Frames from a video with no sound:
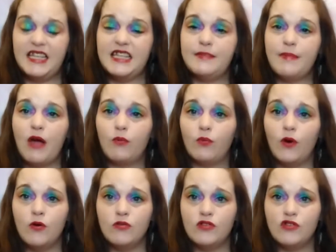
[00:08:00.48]
this is my
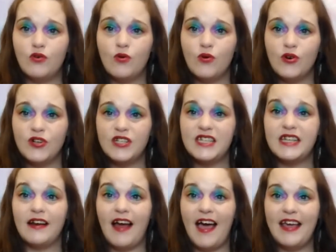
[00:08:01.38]
rose quartz,
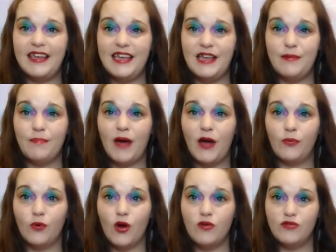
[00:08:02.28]
and I keep my
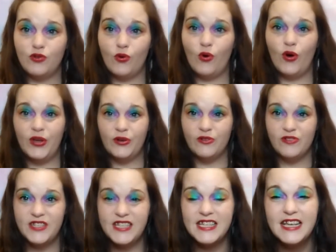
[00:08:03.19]
rose
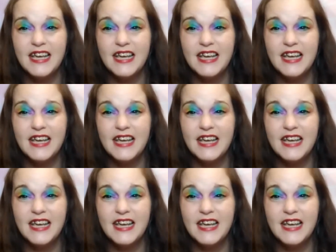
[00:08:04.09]
oils